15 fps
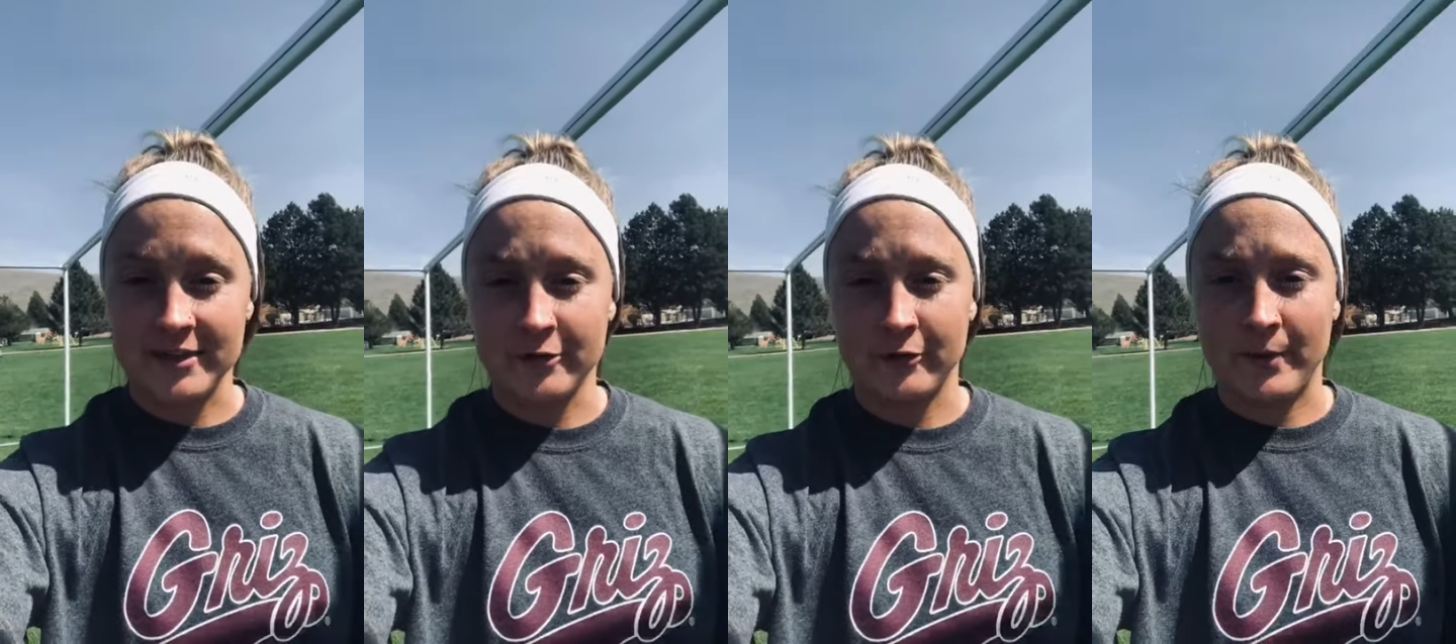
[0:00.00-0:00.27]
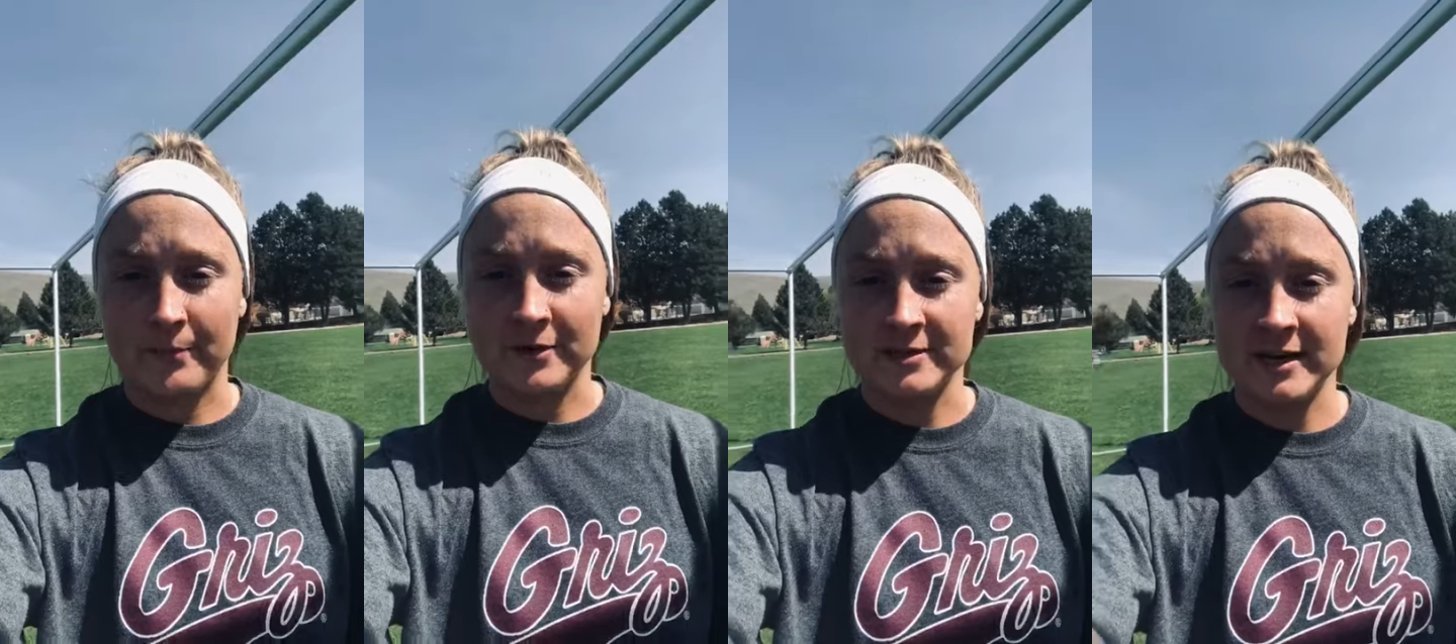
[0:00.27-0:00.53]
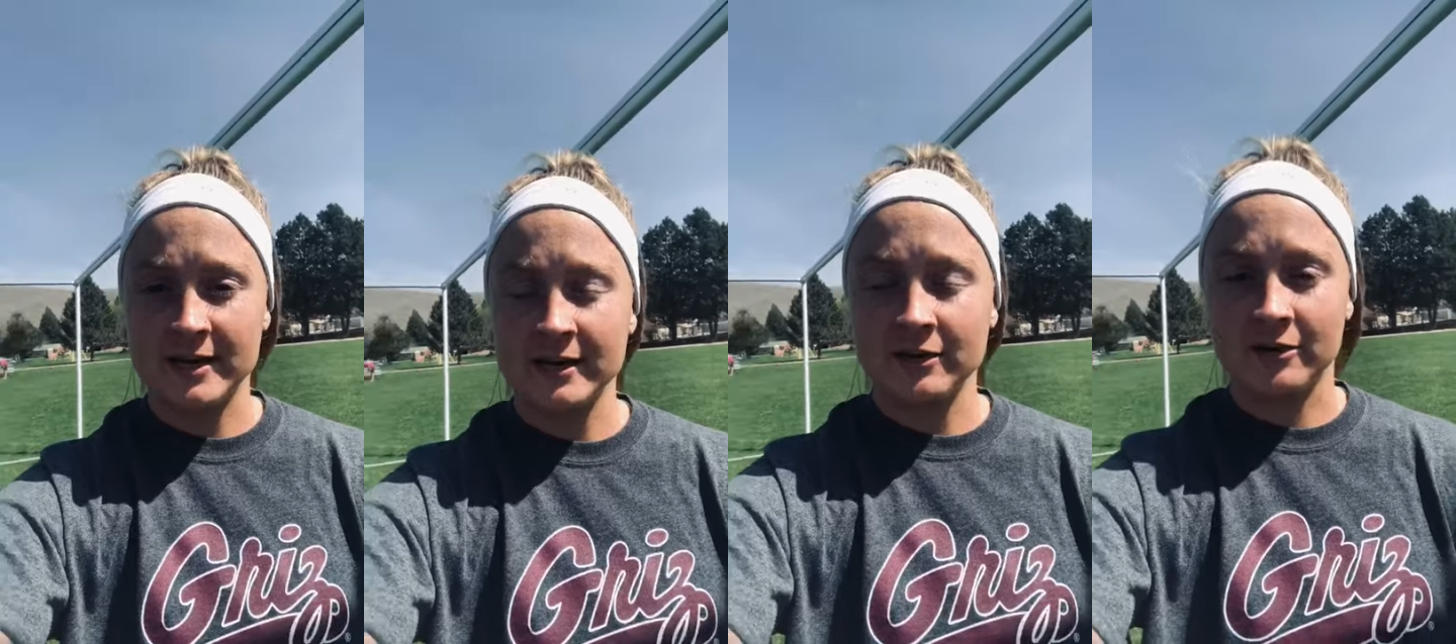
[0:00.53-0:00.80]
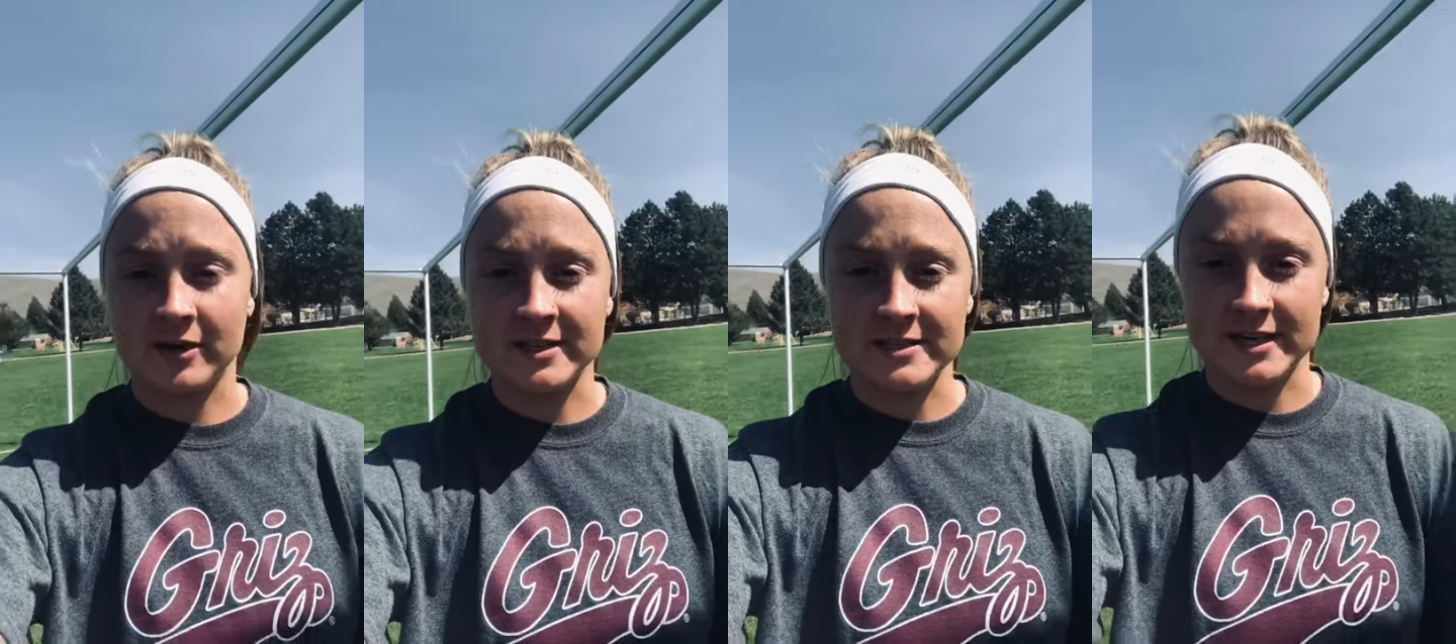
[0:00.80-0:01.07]
representing
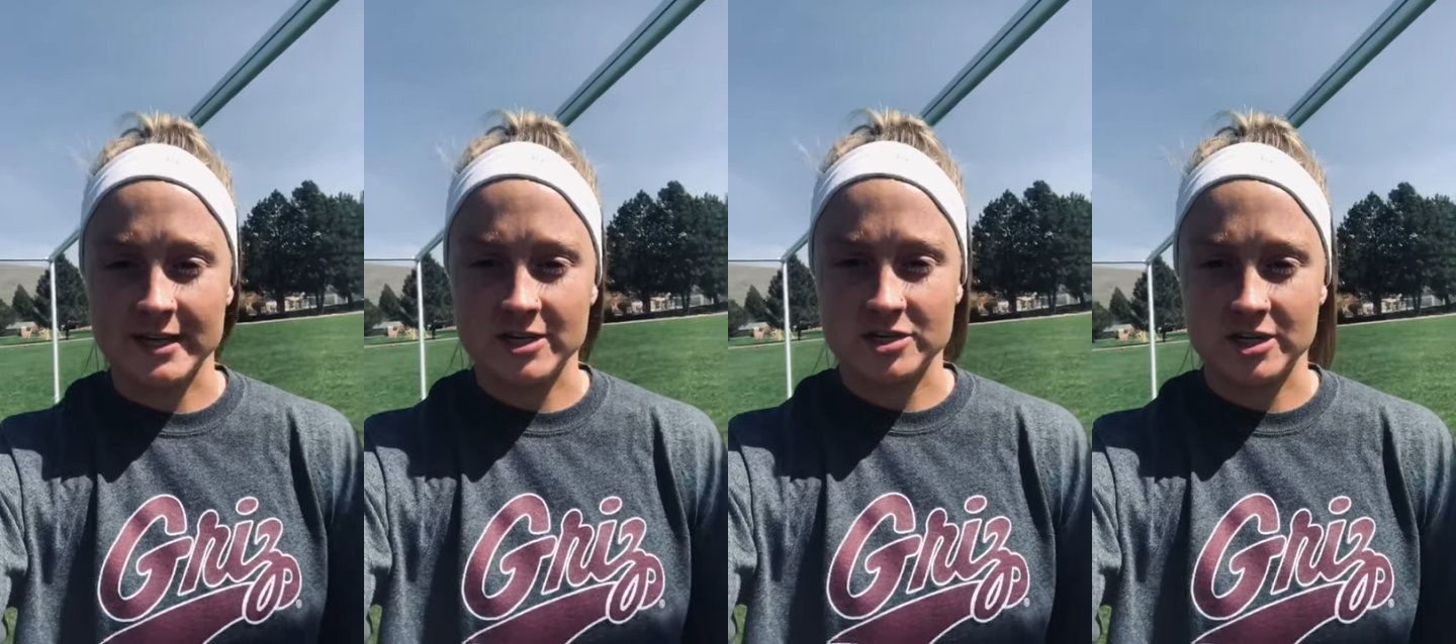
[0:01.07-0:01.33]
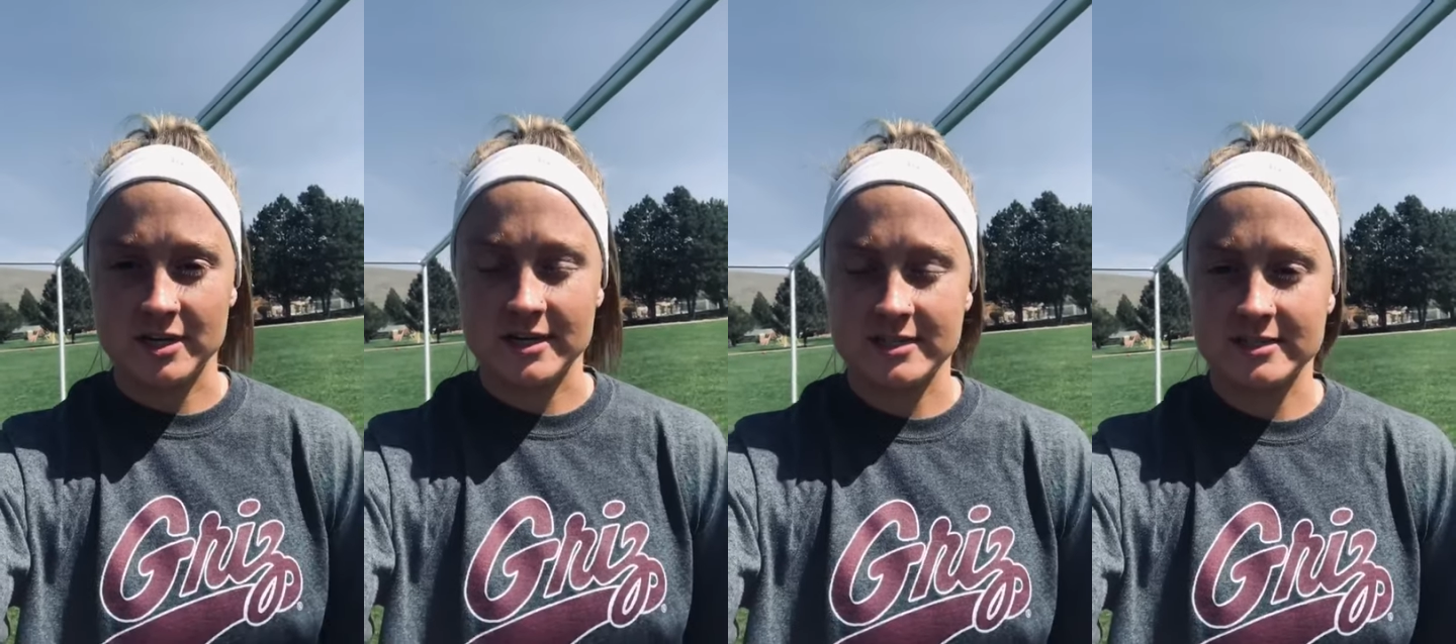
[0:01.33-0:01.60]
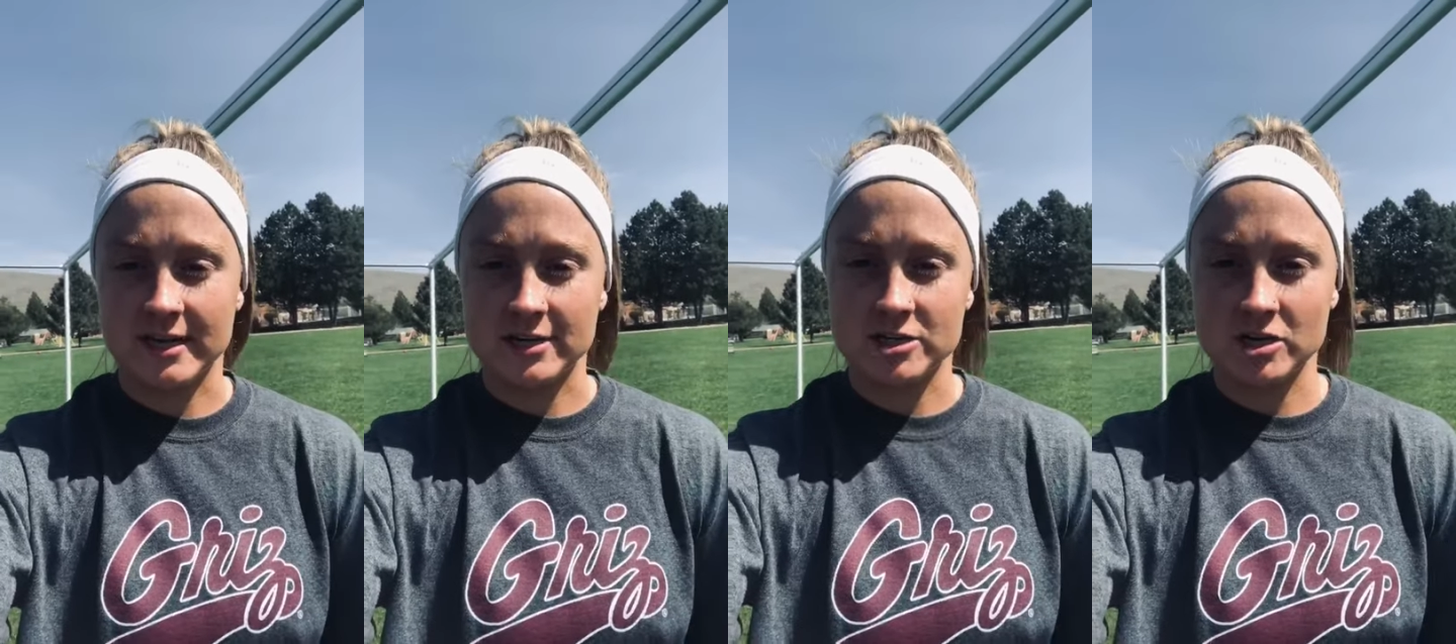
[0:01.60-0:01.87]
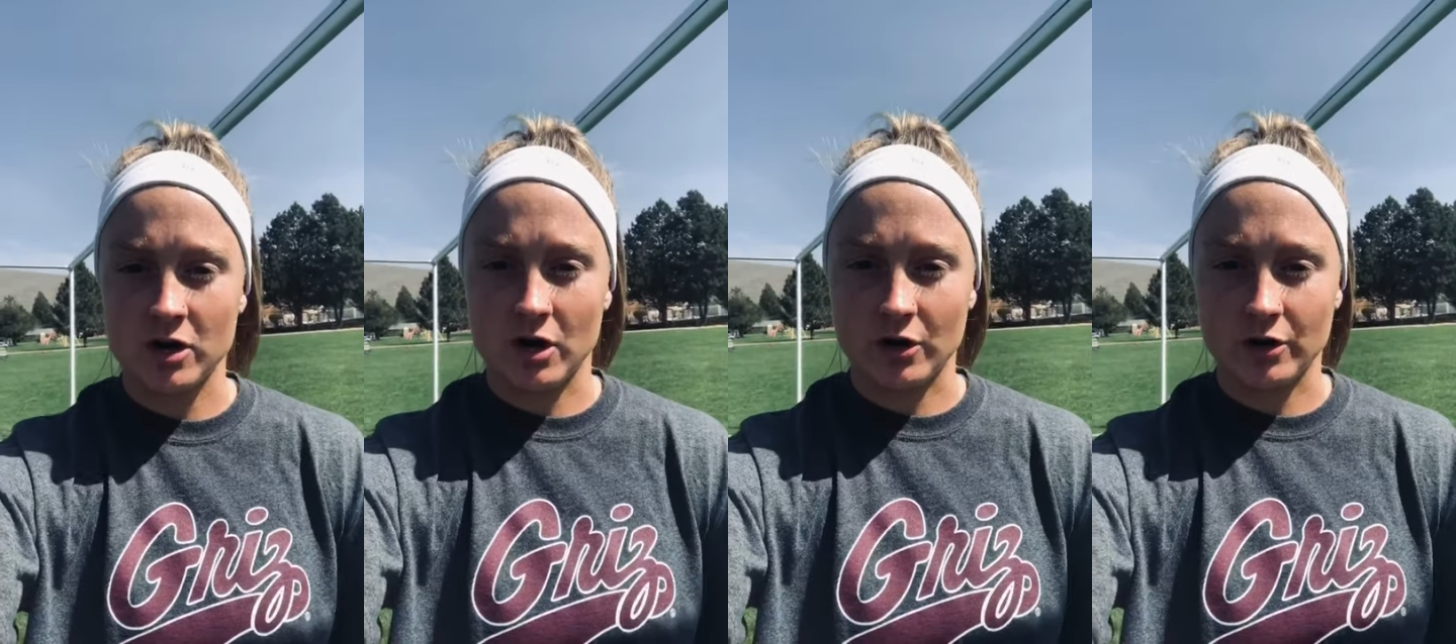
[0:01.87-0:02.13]
Grizz Nation is such an
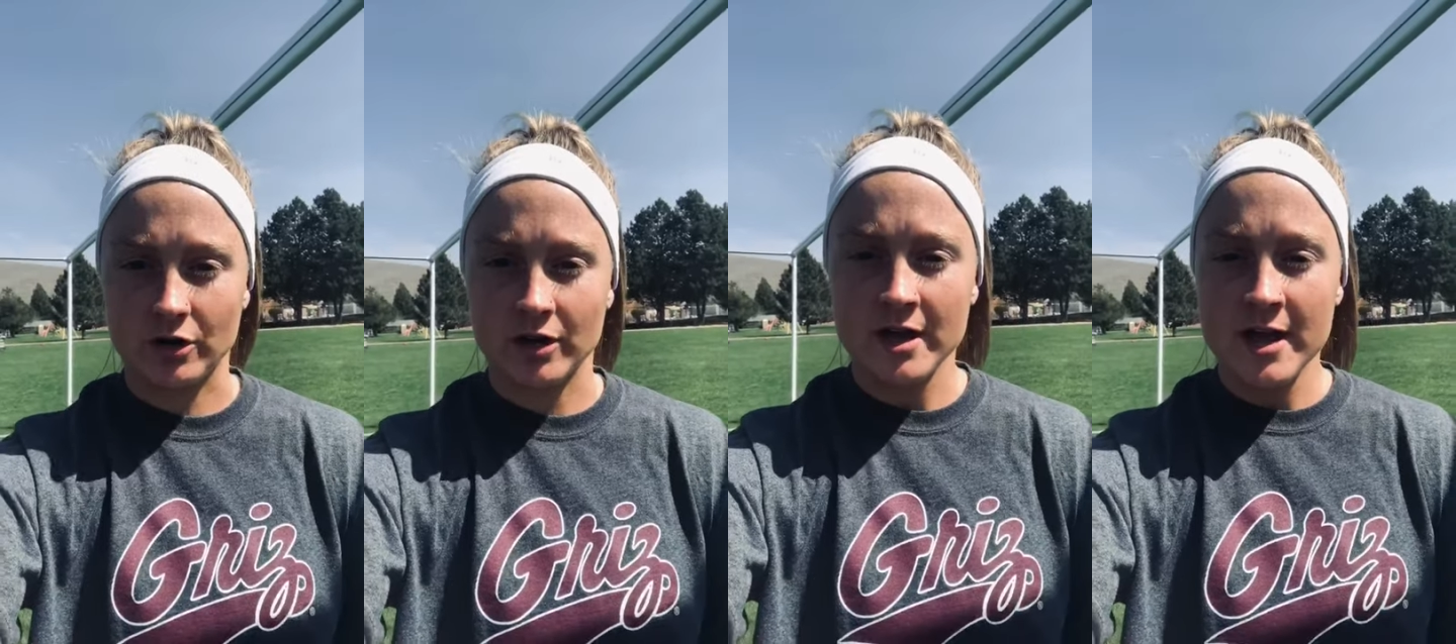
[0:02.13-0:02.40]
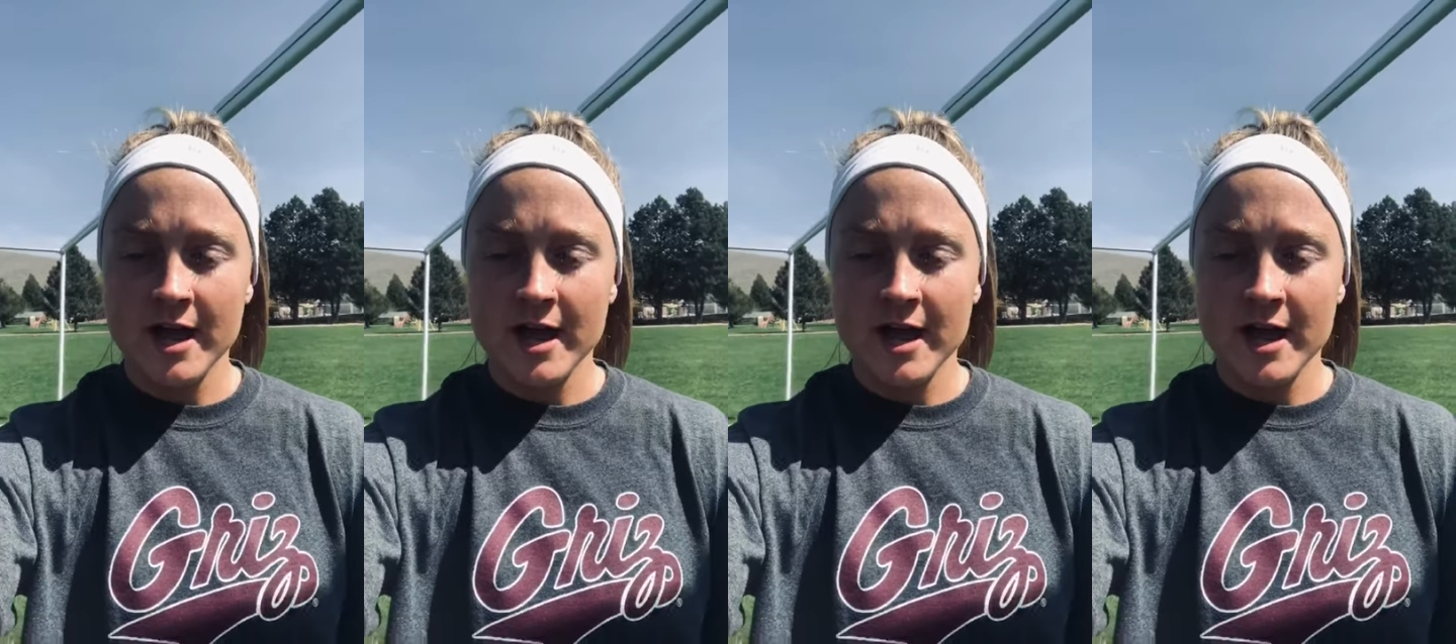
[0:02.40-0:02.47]
honor,